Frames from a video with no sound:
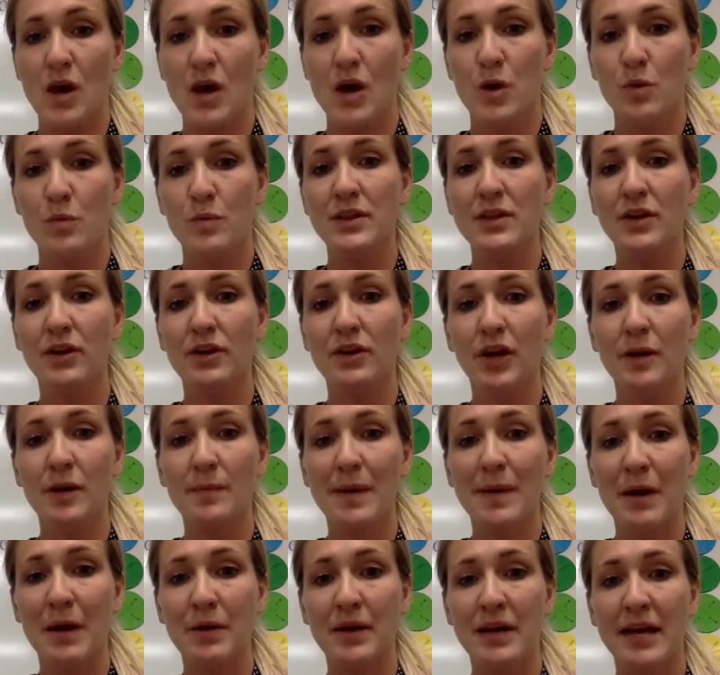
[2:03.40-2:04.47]
We look at our
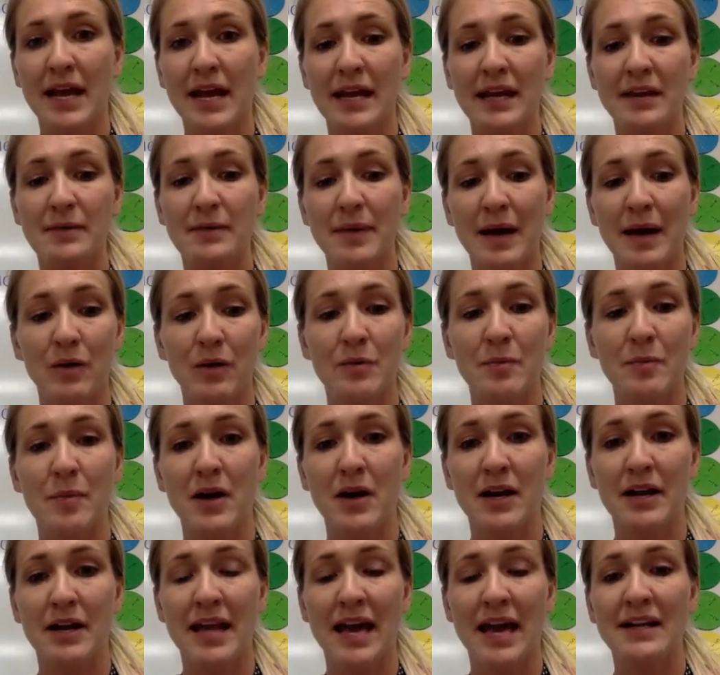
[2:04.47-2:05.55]
power bar
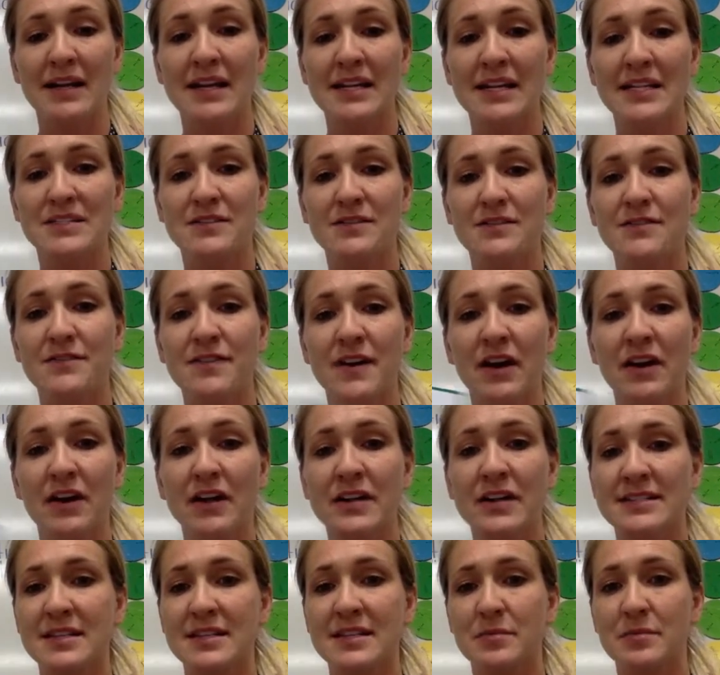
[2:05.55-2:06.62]
again, and it's very
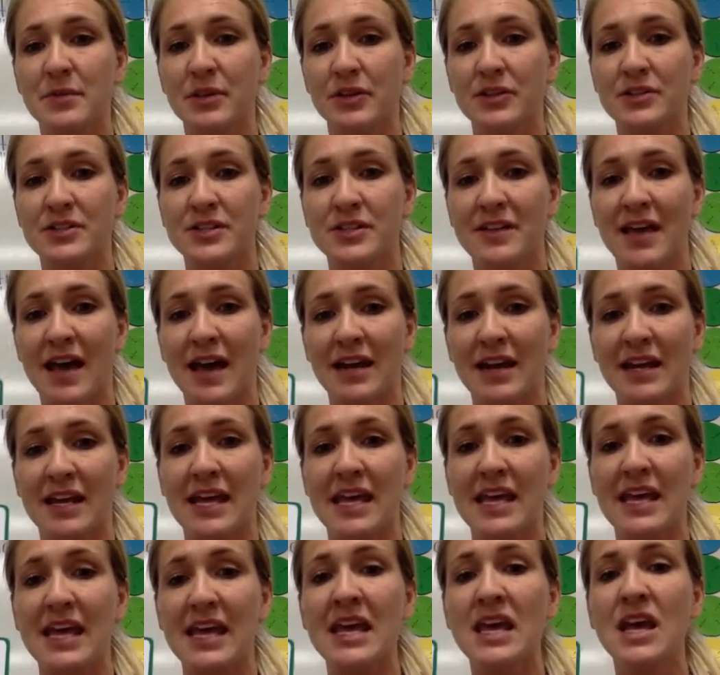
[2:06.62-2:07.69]
similar to that
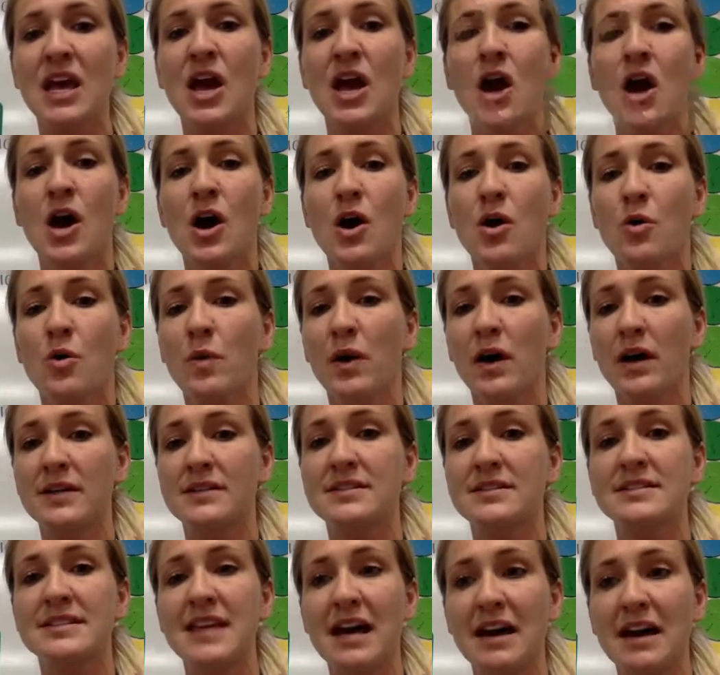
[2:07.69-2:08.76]
E, where
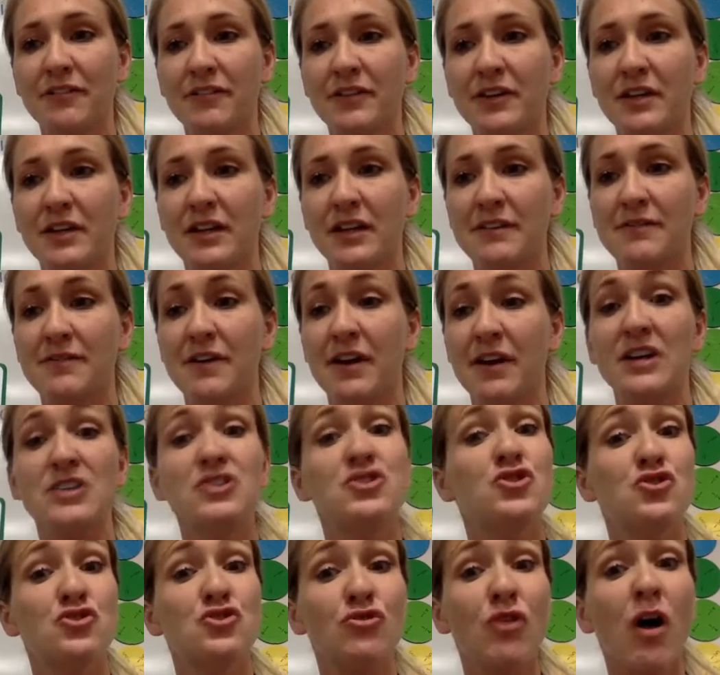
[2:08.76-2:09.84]
it's definitely very
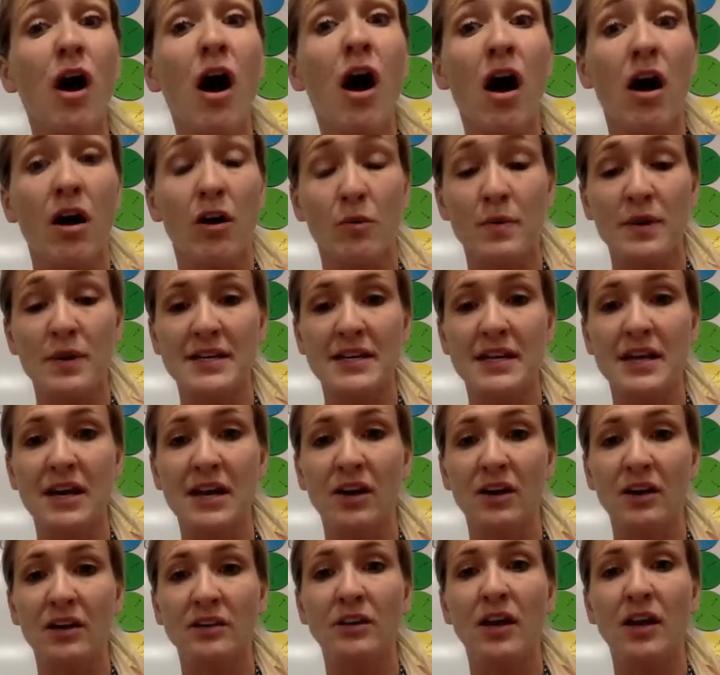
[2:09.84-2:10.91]
strong. We
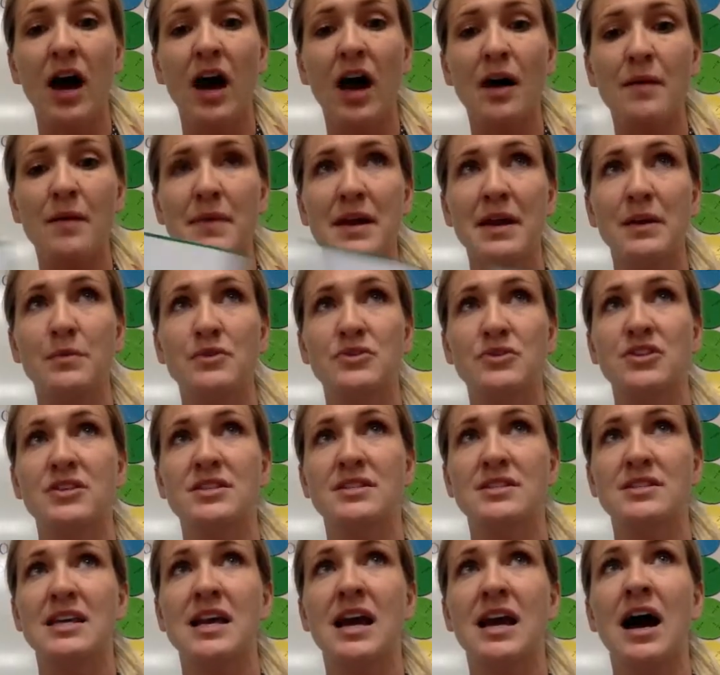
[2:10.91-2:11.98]
hear it a lot made with just
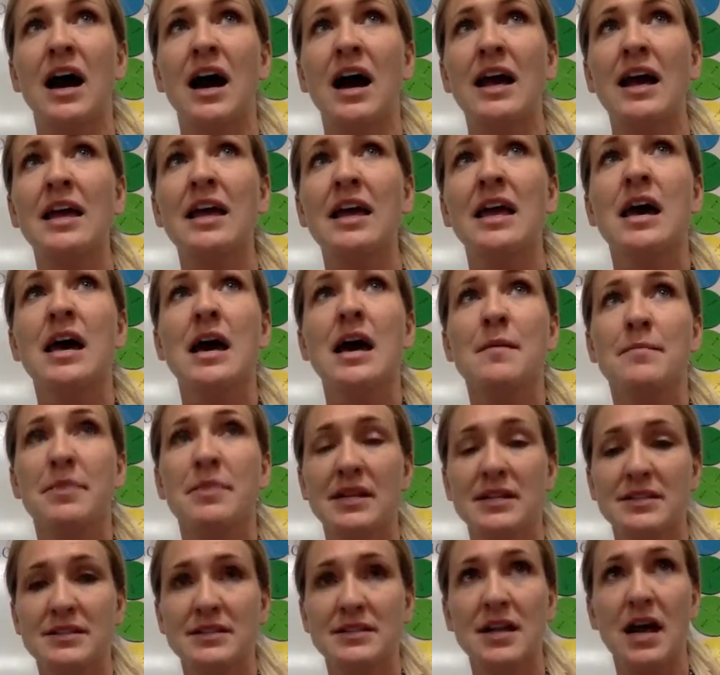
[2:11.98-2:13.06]
the I, but
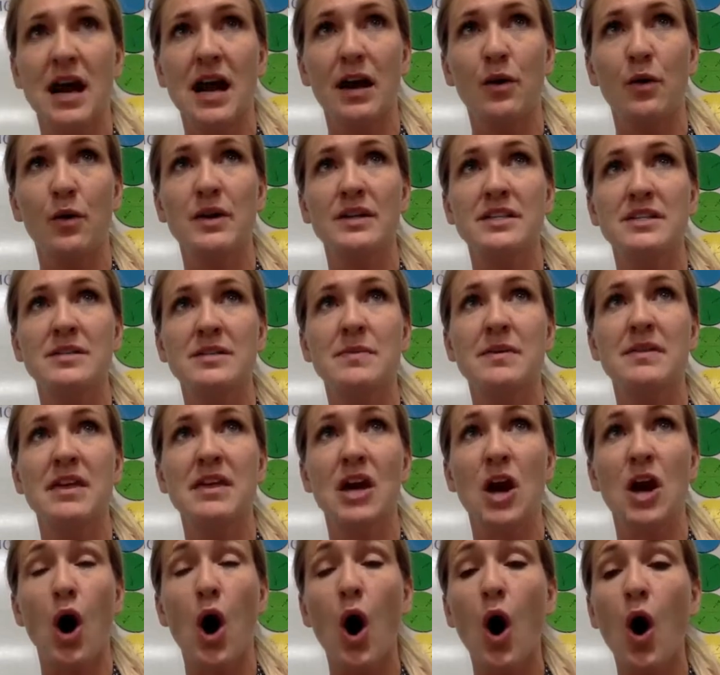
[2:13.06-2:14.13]
it's not going to be
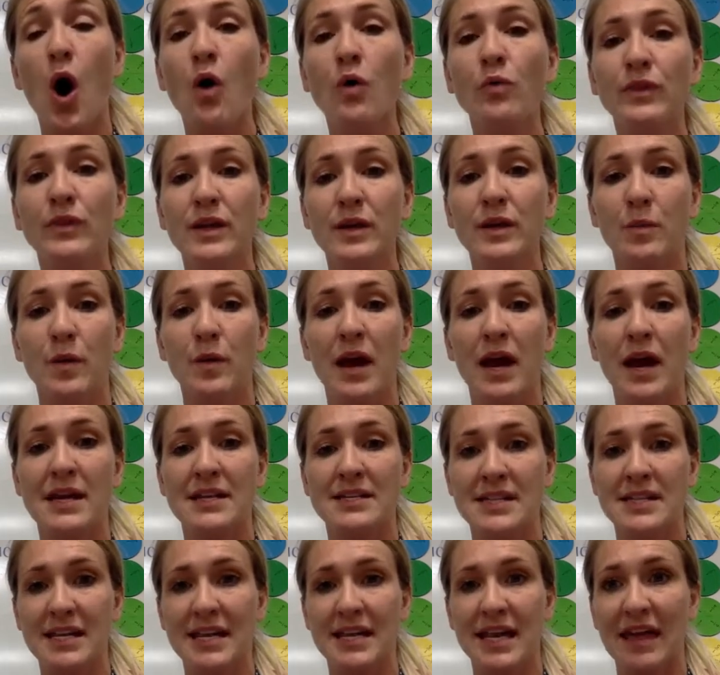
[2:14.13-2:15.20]
the only way
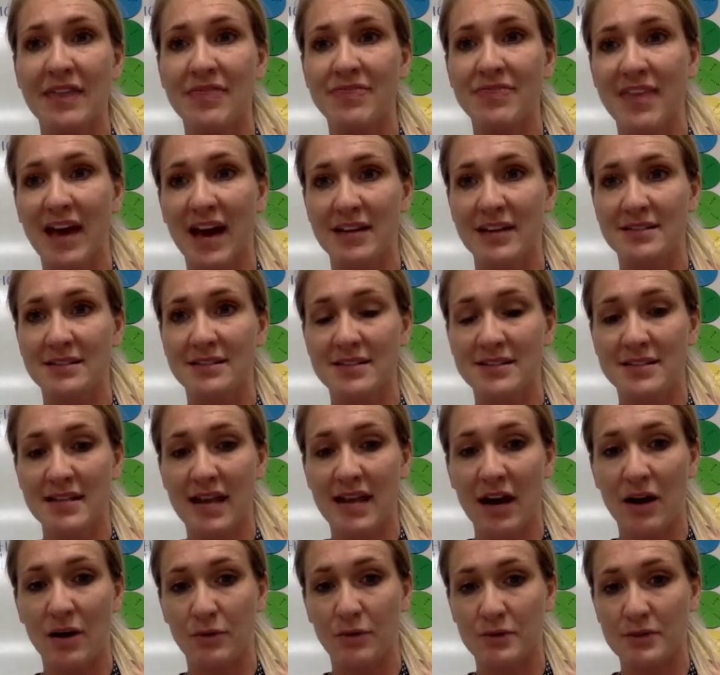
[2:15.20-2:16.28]
to get that
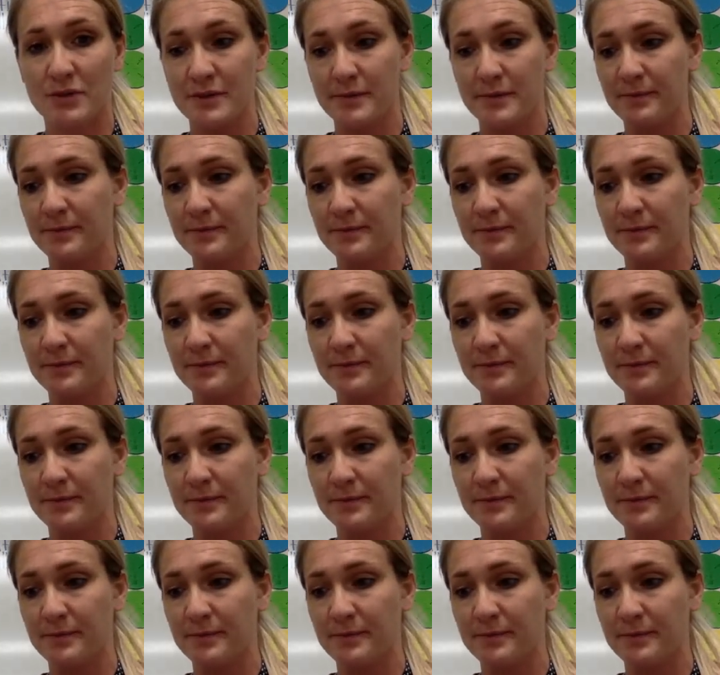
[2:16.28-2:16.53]
sound.